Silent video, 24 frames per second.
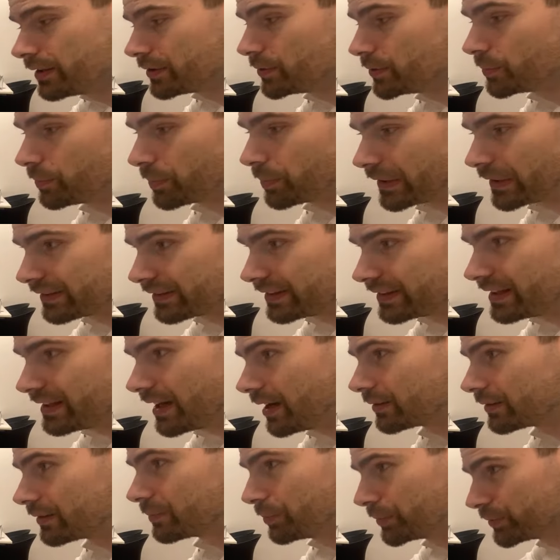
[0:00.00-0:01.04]
you print it
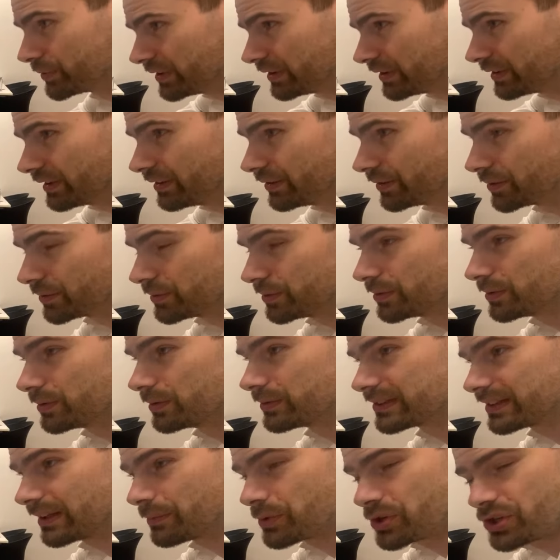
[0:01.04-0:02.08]
out, put it into
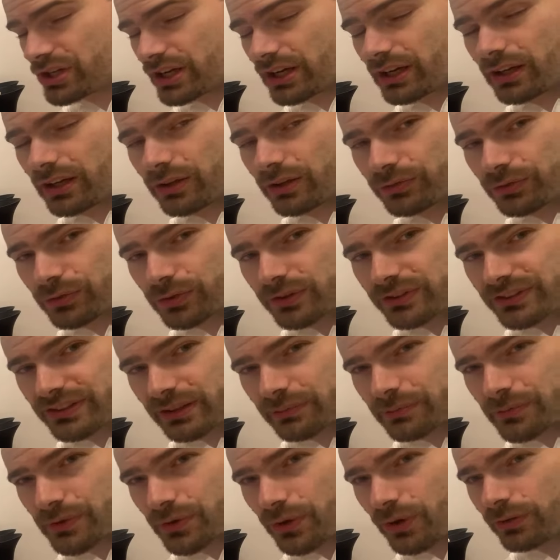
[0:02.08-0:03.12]
some shelf or
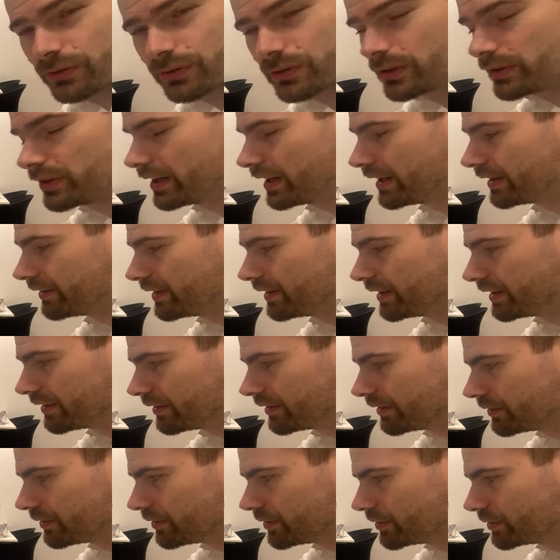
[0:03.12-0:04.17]
some drawer, and
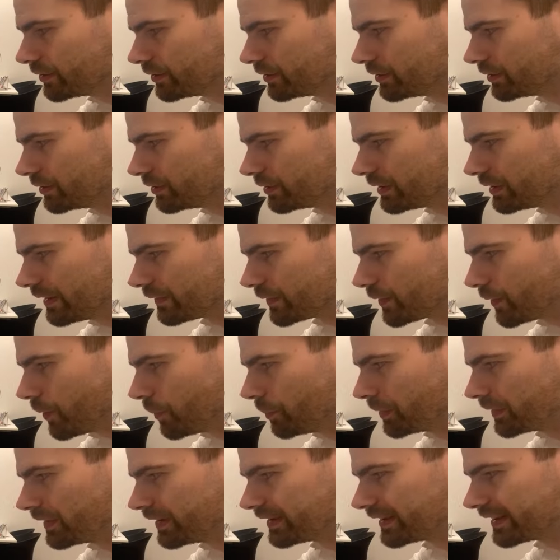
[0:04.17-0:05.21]
then you never
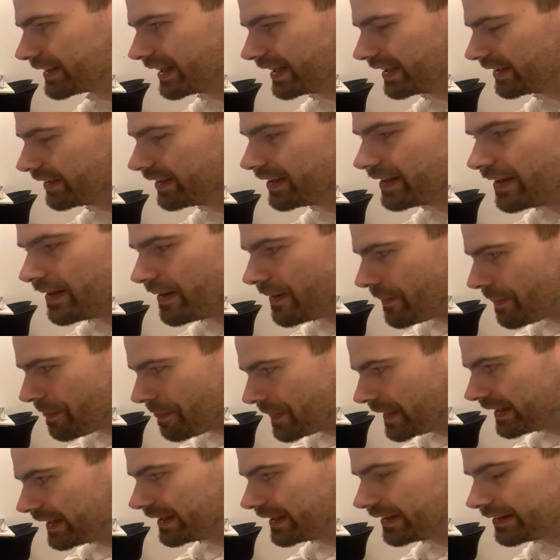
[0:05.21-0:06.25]
open it again,
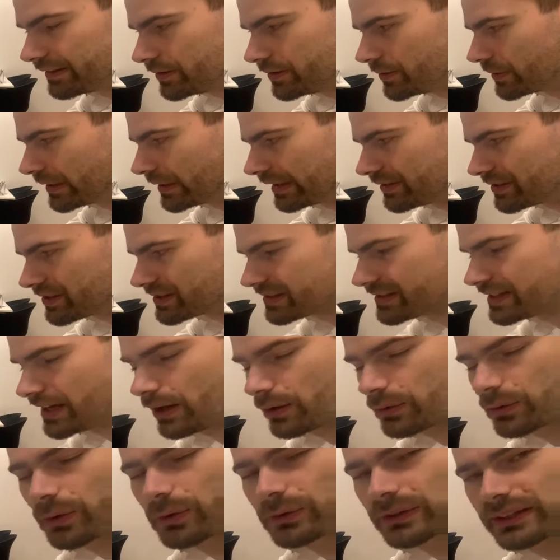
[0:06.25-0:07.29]
then you can just
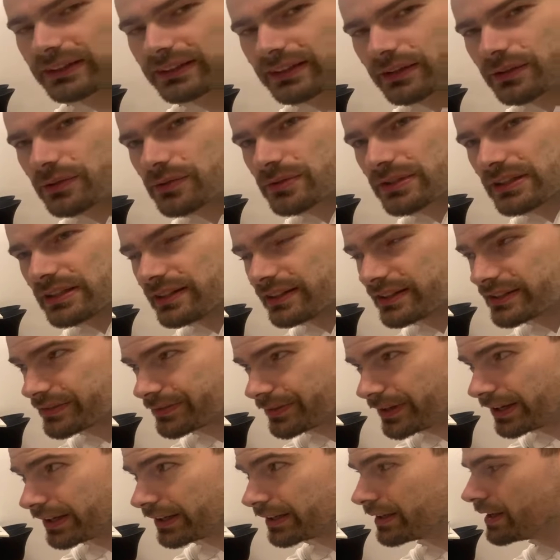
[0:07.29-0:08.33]
download it and use it. That's
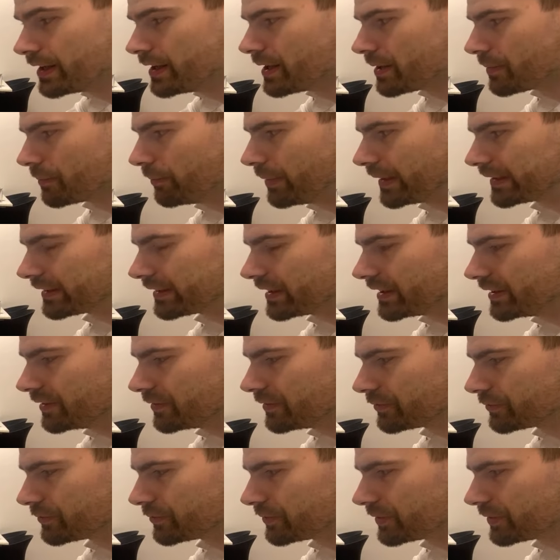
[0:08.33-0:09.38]
fine. But if
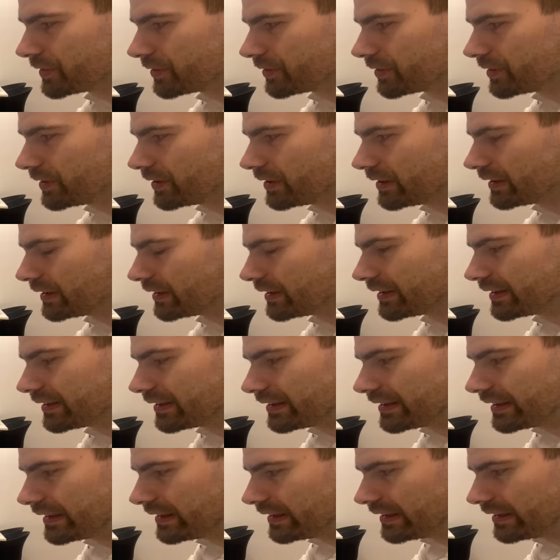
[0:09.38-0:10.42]

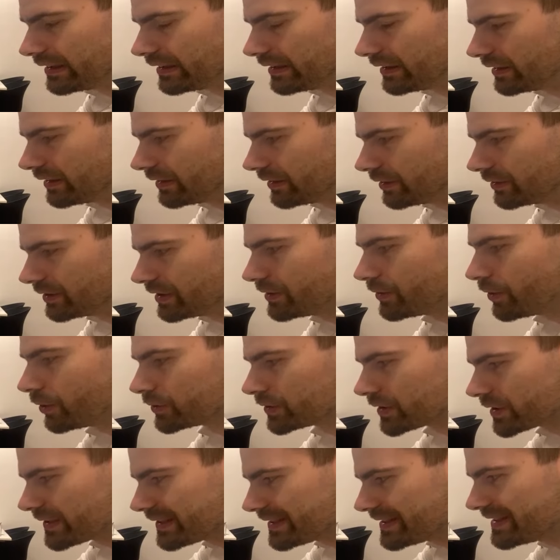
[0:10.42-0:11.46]
the
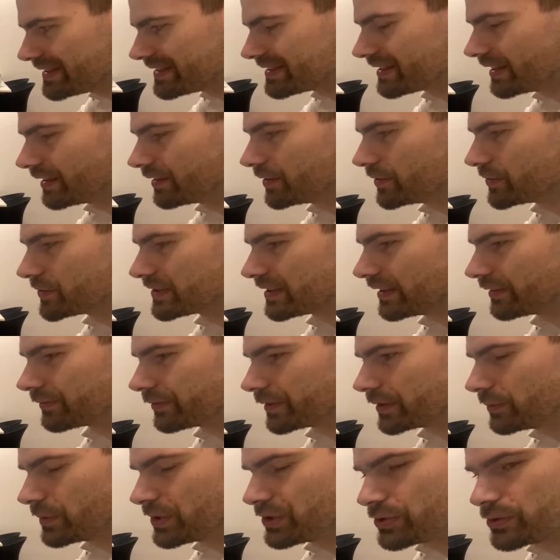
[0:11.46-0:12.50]
authorities send you
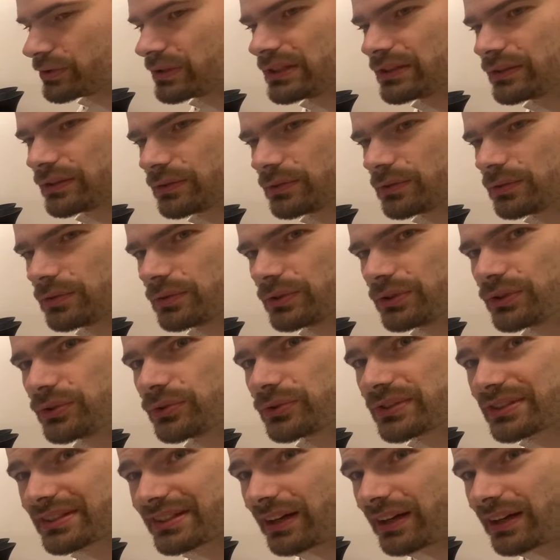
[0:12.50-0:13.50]
something which you need to use